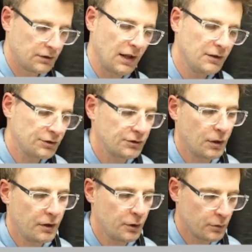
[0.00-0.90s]
Now let's
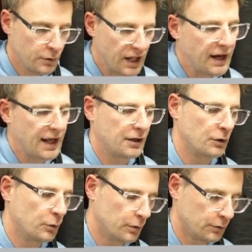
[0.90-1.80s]
start at a root and end
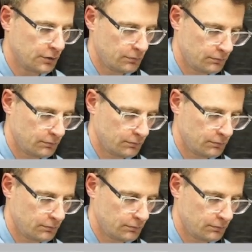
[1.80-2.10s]
on a root.